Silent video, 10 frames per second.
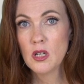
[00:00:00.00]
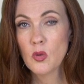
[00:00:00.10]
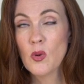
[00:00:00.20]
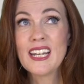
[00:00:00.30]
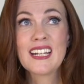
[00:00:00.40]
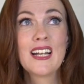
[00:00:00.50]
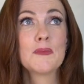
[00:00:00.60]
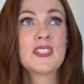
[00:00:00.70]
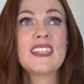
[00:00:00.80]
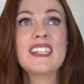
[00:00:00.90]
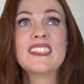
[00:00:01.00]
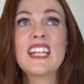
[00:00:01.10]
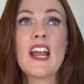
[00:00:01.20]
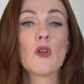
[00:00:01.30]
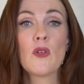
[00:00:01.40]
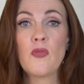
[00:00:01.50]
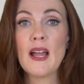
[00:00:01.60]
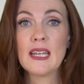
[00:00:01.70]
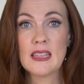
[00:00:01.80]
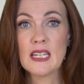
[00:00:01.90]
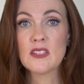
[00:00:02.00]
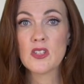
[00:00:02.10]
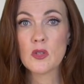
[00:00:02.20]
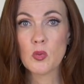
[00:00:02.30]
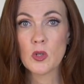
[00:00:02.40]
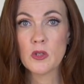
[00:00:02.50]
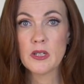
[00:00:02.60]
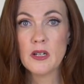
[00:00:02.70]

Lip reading: when it comes to these terrifying things in the world.